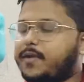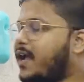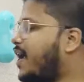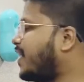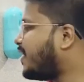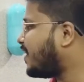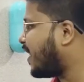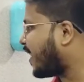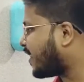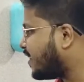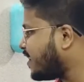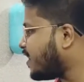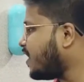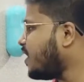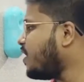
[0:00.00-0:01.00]
And
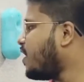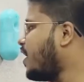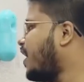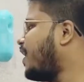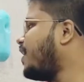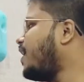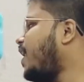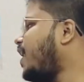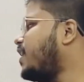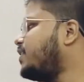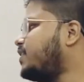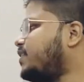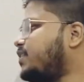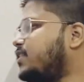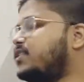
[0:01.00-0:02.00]
technical
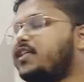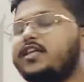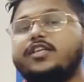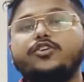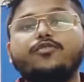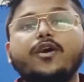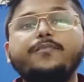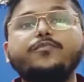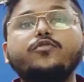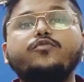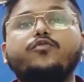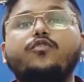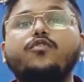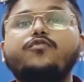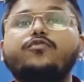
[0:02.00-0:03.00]
analysis is that you have to
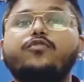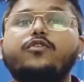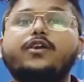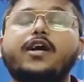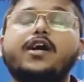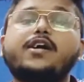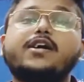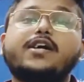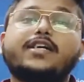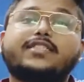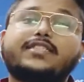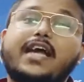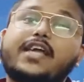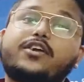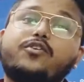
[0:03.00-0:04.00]
go for the
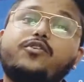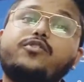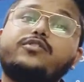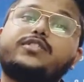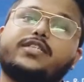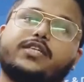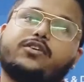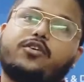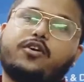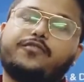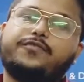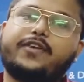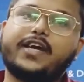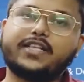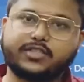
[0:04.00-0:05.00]
psychology
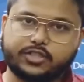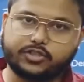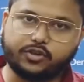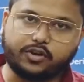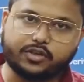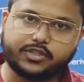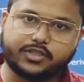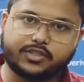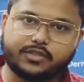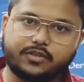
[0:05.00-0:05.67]
of that stocks.